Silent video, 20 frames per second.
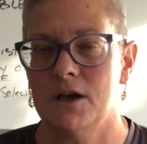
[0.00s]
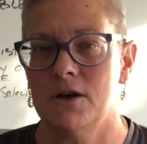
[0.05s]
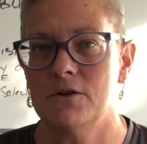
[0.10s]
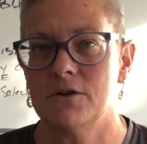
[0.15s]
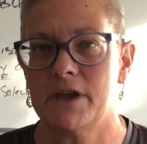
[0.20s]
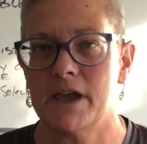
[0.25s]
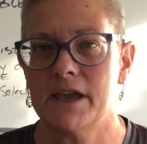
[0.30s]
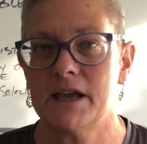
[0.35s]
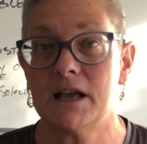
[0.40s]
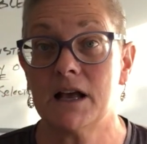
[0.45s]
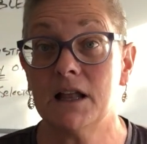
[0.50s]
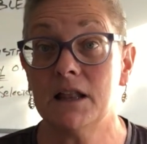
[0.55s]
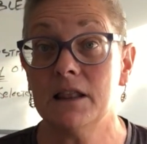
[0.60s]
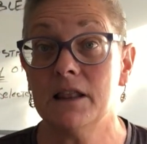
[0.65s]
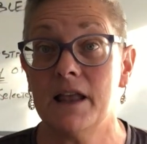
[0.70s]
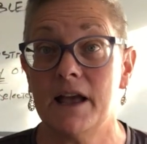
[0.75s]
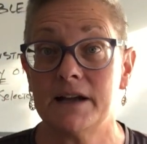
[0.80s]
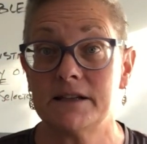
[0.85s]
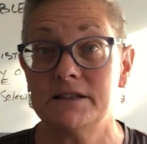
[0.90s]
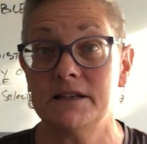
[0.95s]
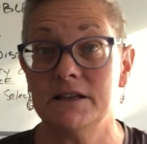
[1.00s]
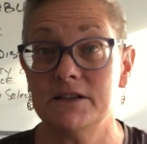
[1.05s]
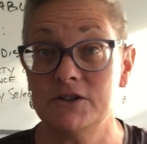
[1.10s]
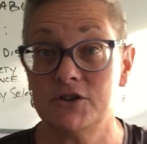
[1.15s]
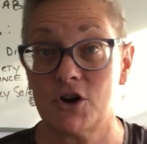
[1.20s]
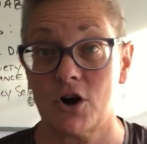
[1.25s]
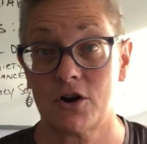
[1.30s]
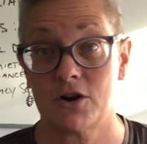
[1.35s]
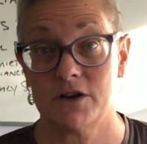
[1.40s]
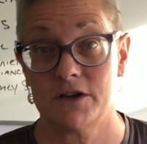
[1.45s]
okay, collected
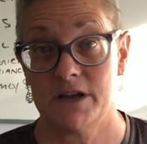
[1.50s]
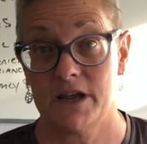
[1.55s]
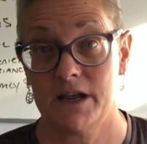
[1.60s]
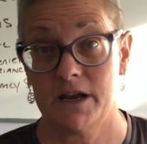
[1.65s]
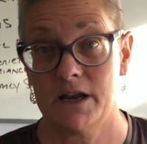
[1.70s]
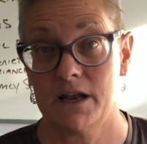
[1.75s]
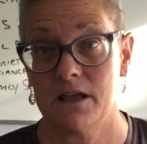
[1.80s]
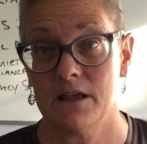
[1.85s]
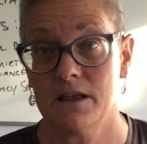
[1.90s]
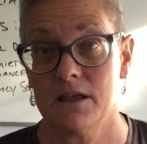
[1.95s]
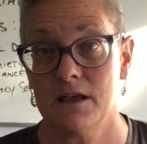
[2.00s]
dart data.